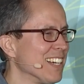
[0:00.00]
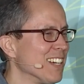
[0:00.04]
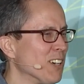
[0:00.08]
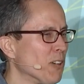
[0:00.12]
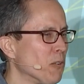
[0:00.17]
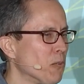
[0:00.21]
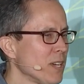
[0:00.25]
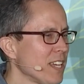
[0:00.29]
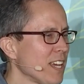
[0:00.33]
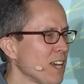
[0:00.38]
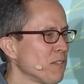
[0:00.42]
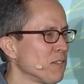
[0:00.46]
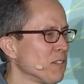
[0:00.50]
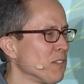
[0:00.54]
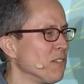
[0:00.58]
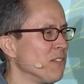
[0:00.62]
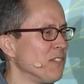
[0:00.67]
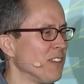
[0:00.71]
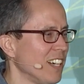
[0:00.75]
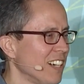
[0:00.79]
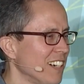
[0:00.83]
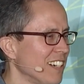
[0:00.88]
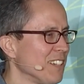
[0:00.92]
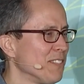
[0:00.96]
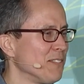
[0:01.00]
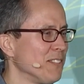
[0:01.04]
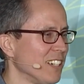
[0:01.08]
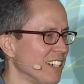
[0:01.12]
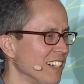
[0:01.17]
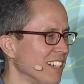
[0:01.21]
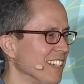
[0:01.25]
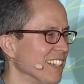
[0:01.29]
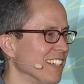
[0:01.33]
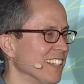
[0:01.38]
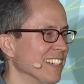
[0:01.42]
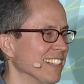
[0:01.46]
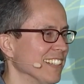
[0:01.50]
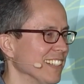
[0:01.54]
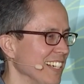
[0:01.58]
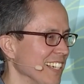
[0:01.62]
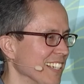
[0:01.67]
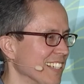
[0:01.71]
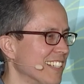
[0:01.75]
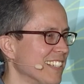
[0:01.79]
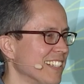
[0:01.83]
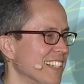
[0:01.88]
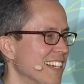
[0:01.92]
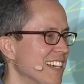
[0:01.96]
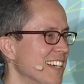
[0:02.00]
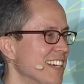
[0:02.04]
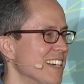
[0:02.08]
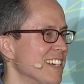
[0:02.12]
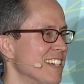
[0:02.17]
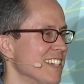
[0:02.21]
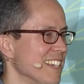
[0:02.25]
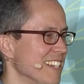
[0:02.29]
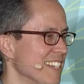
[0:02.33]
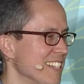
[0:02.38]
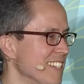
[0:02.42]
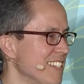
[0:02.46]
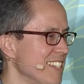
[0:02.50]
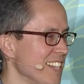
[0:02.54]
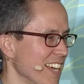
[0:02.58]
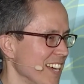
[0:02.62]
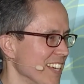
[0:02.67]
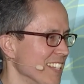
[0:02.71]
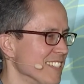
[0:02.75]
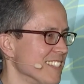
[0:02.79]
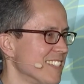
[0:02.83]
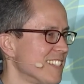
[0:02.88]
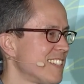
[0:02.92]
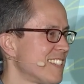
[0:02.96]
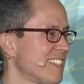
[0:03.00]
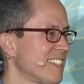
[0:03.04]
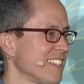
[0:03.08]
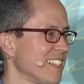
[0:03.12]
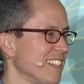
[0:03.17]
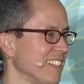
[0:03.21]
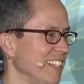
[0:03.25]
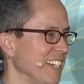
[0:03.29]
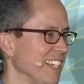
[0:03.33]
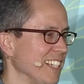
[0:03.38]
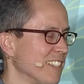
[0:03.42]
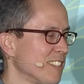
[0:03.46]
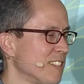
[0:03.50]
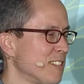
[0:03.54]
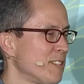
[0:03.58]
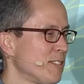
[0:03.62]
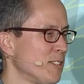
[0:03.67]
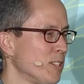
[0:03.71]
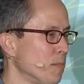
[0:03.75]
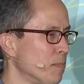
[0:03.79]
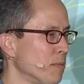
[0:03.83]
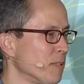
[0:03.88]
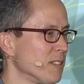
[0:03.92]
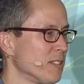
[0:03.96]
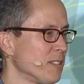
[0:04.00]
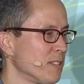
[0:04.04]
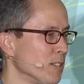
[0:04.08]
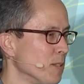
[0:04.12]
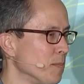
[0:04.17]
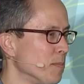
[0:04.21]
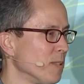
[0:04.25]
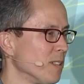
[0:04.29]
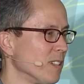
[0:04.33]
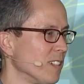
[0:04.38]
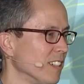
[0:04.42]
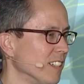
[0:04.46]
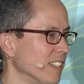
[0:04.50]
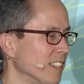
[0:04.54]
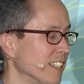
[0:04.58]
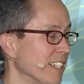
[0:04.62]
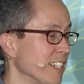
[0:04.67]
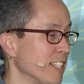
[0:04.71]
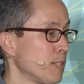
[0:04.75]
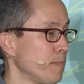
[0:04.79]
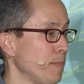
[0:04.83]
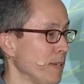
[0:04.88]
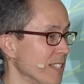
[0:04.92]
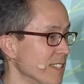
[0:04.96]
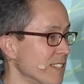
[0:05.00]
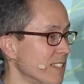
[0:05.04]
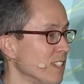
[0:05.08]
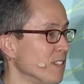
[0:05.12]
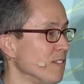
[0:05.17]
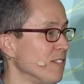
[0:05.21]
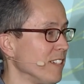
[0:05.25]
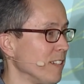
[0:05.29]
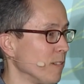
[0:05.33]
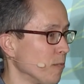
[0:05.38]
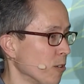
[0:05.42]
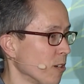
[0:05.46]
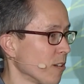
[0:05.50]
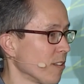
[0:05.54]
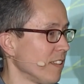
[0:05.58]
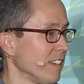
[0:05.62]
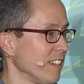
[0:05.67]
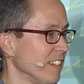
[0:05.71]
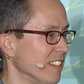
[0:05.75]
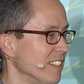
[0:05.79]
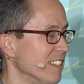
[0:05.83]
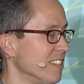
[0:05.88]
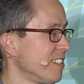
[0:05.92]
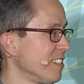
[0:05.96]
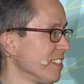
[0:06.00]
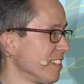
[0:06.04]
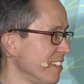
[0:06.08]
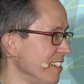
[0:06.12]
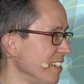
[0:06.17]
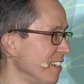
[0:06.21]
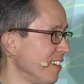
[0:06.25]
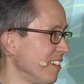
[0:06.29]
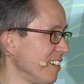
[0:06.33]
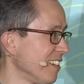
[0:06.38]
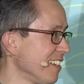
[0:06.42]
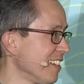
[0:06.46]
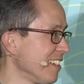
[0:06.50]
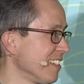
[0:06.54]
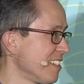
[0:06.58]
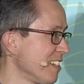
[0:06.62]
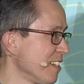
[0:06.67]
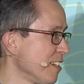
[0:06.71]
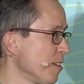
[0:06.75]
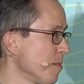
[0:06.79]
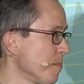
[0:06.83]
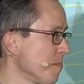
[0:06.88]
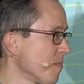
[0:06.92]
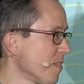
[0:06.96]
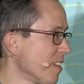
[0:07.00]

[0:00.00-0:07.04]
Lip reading: We have a very, very intense, super expensive and worth it security team.